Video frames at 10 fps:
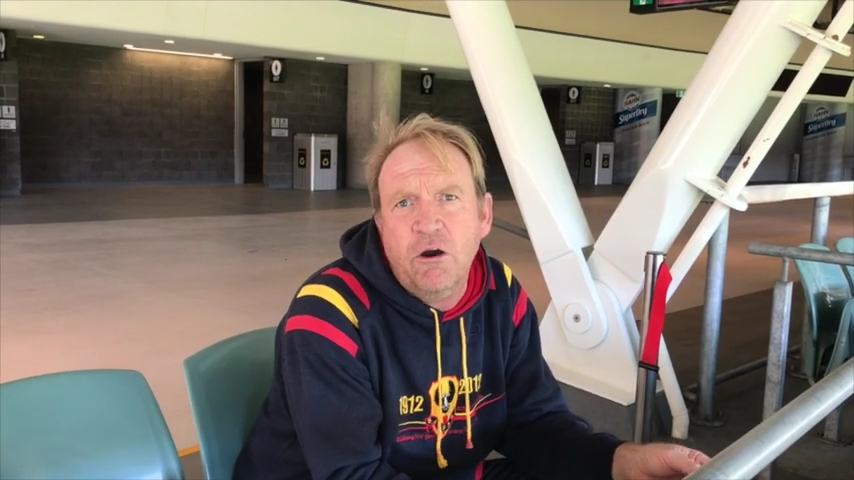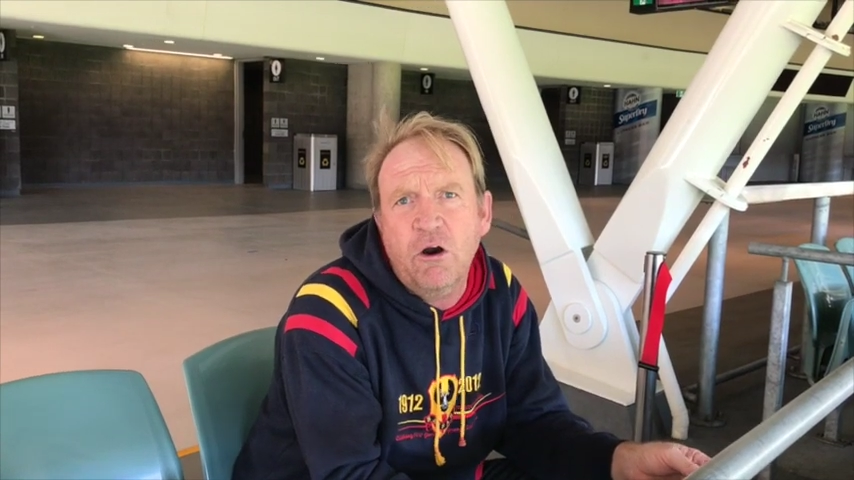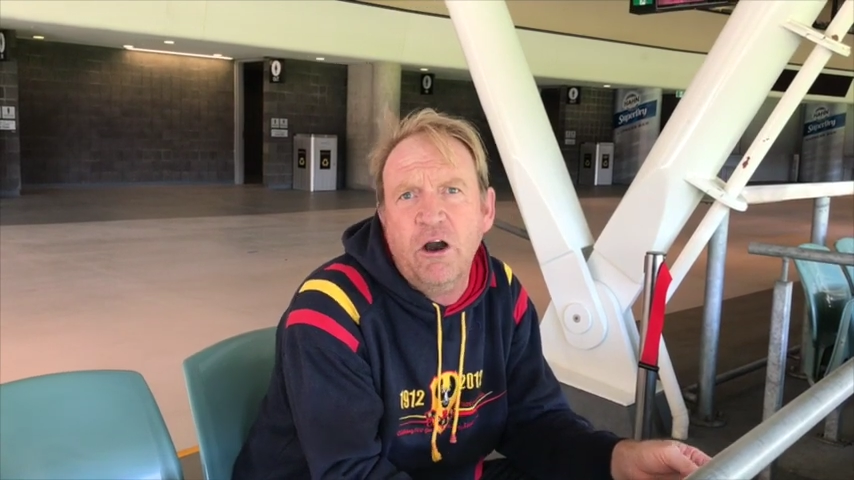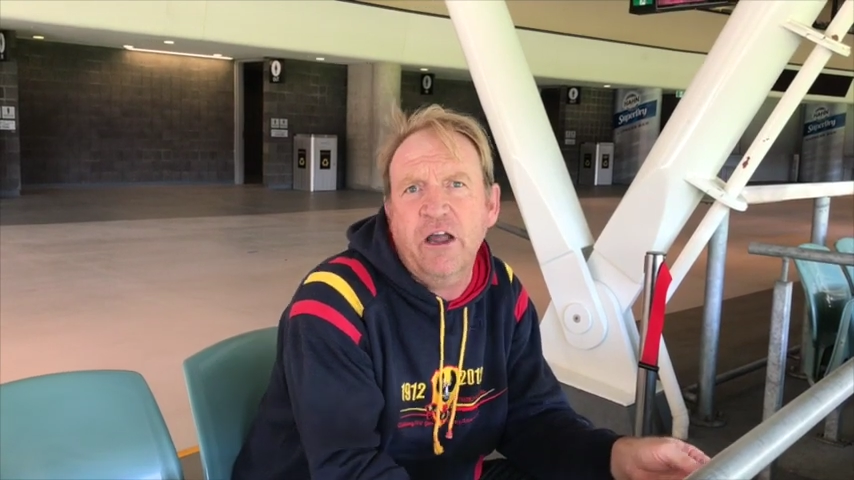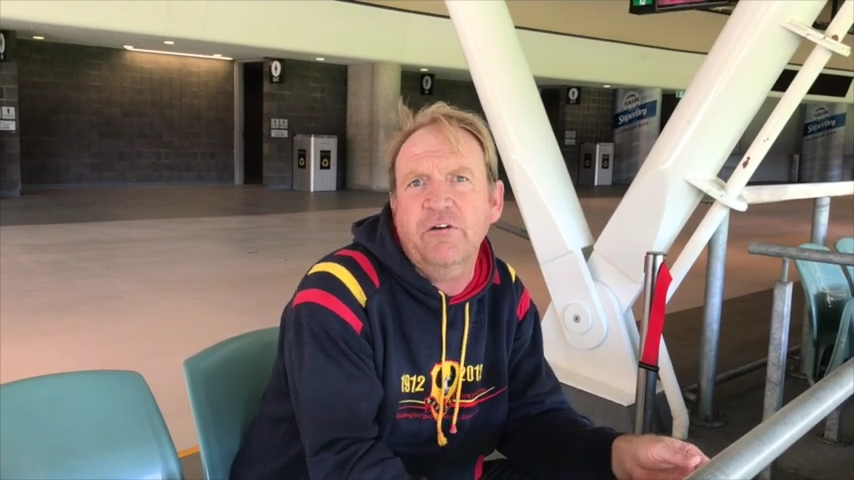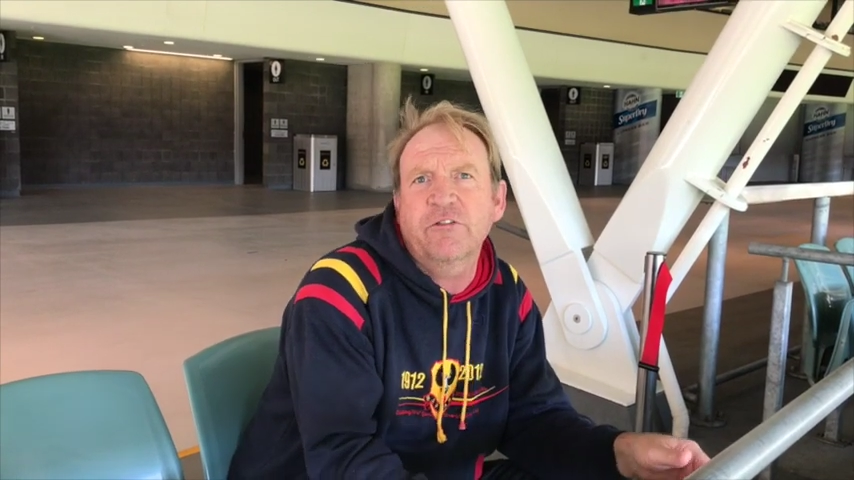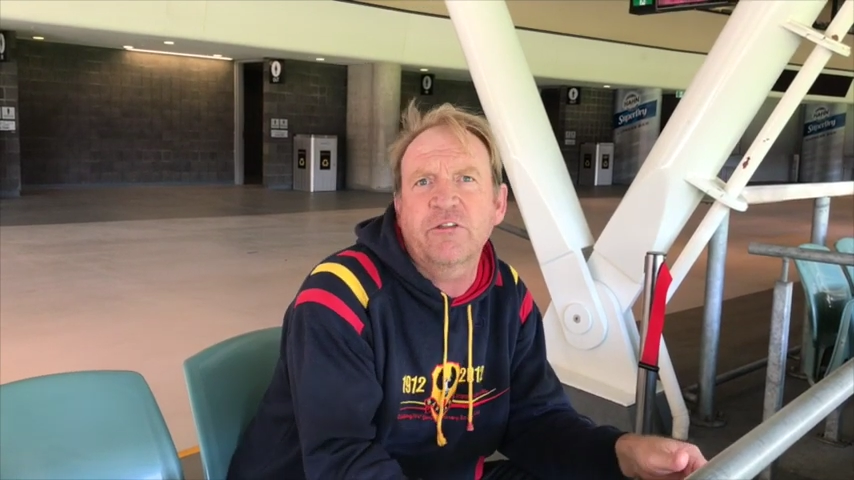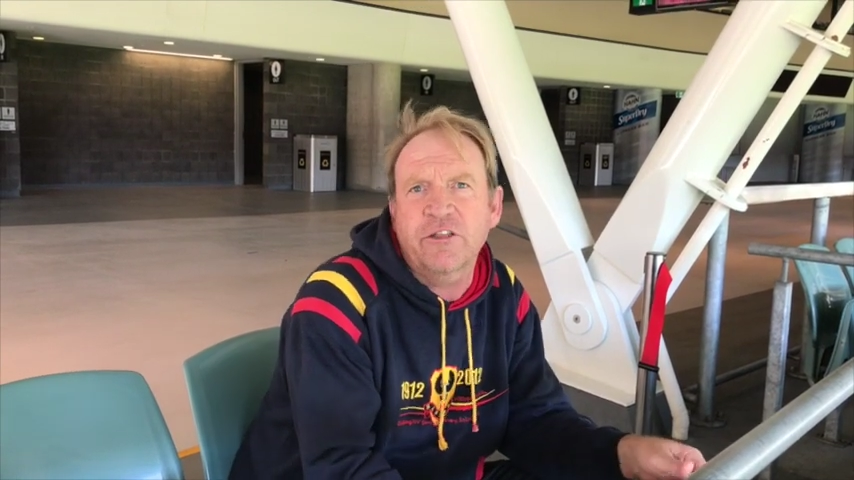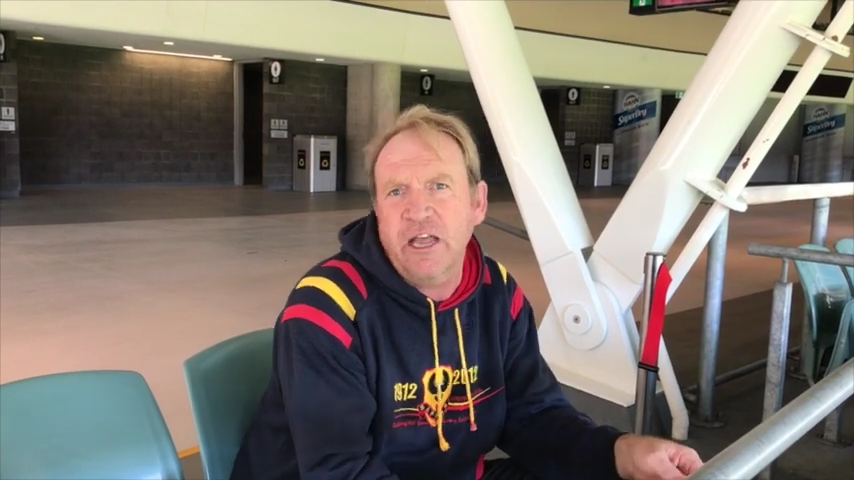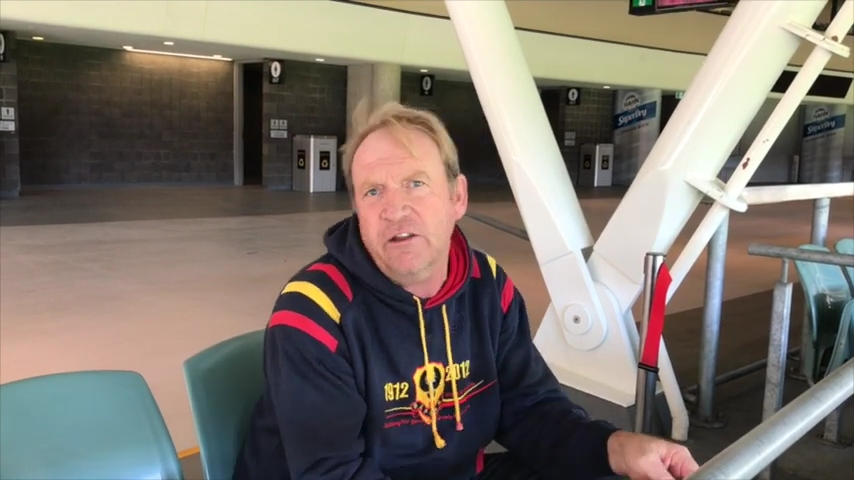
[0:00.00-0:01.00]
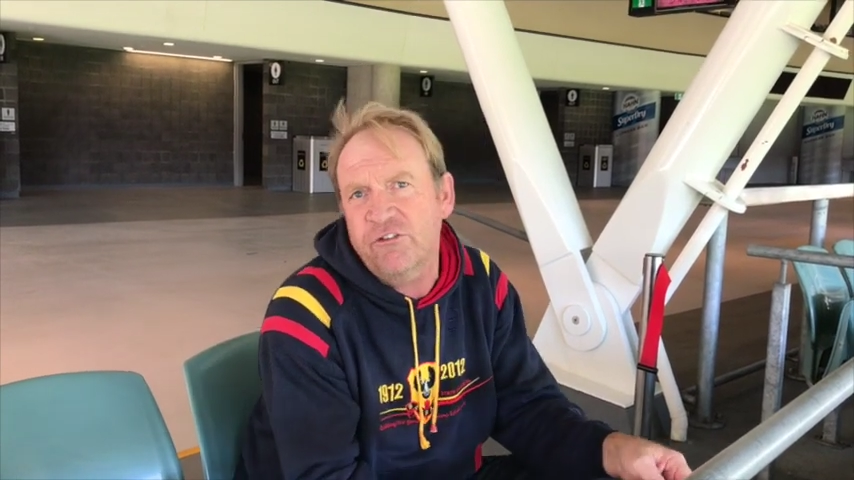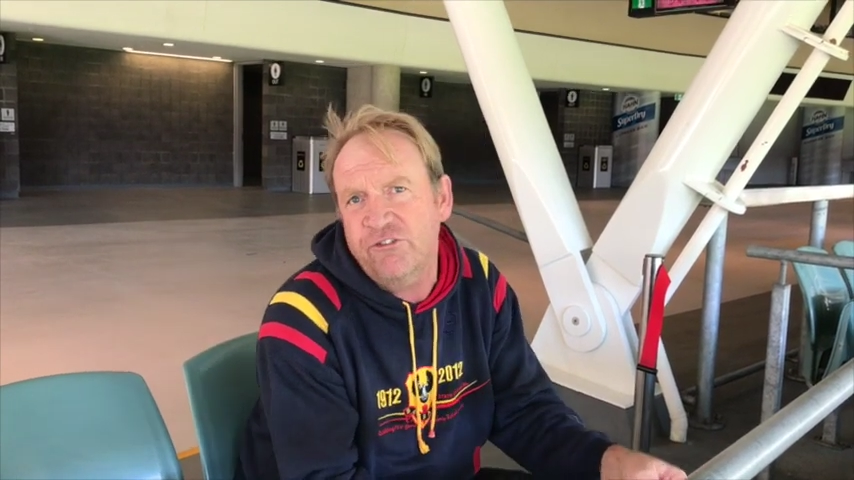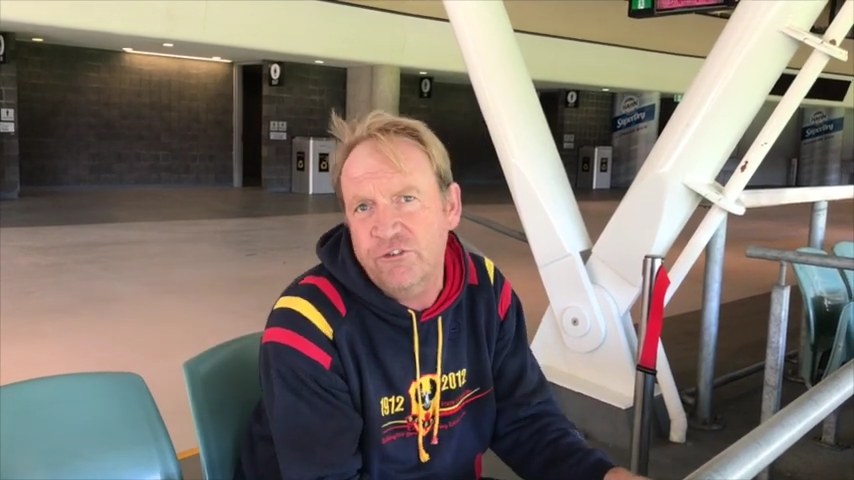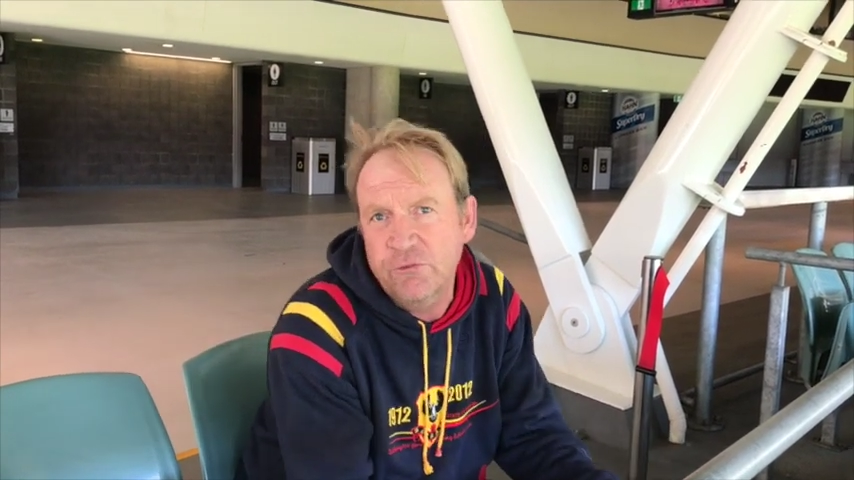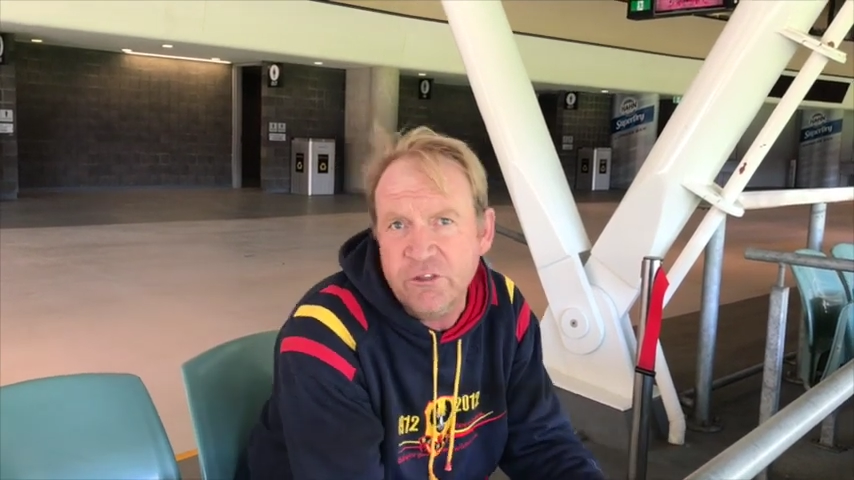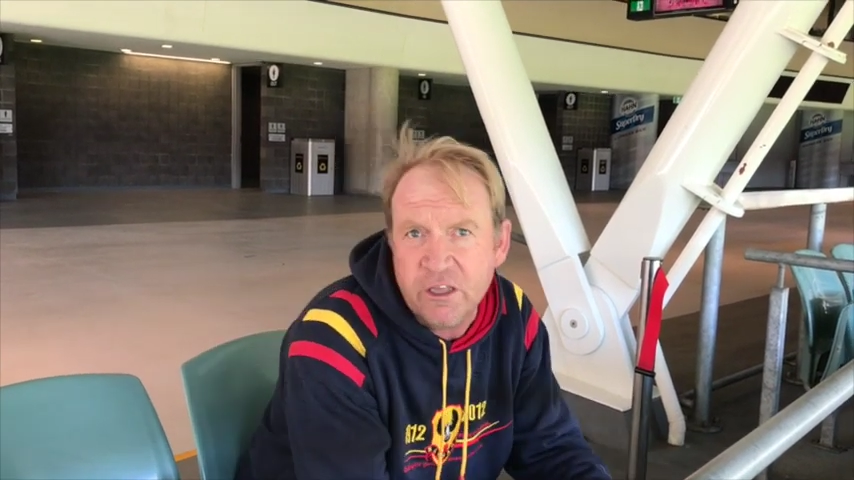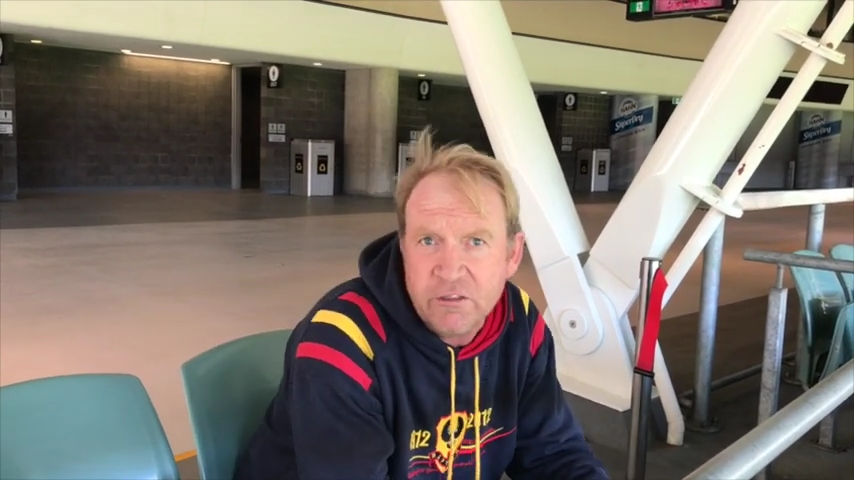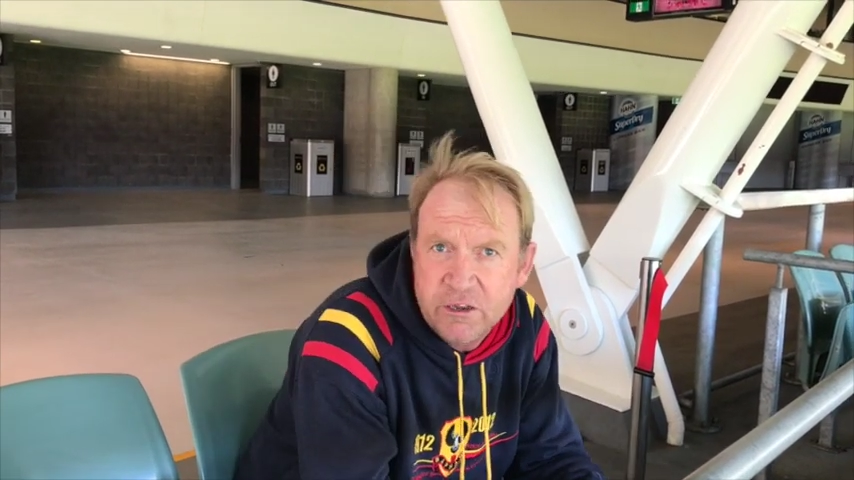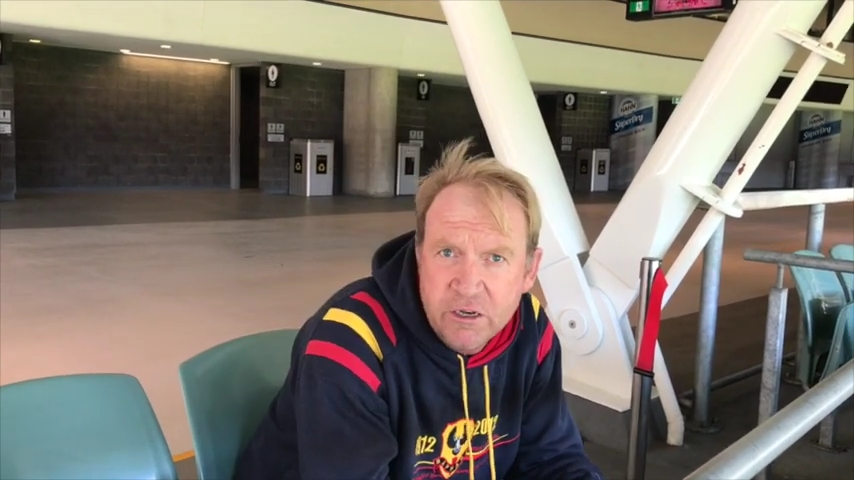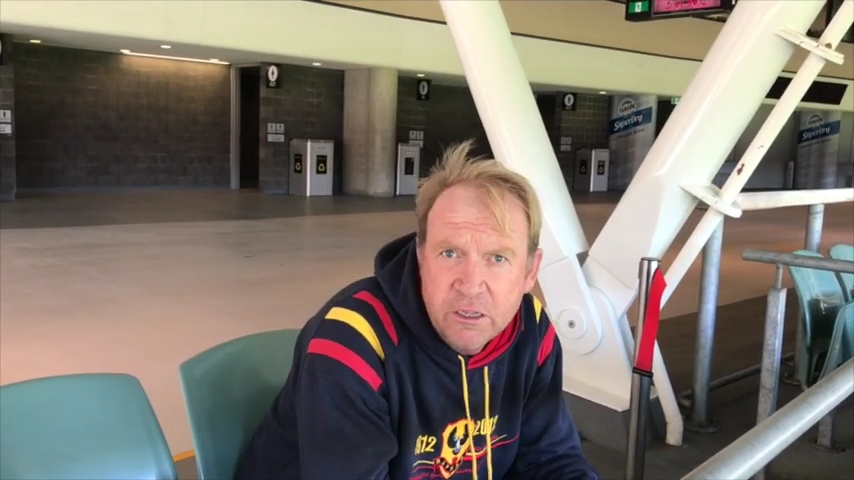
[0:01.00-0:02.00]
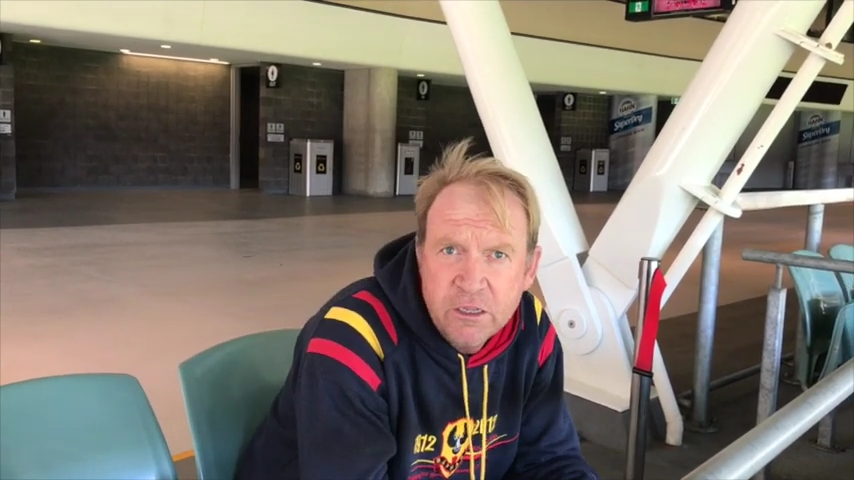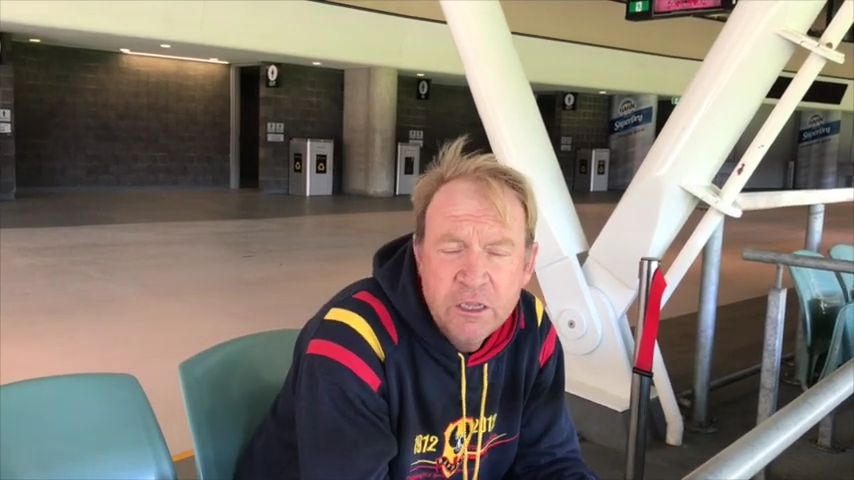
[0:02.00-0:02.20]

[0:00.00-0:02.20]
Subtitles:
higher at the start of the Shield season.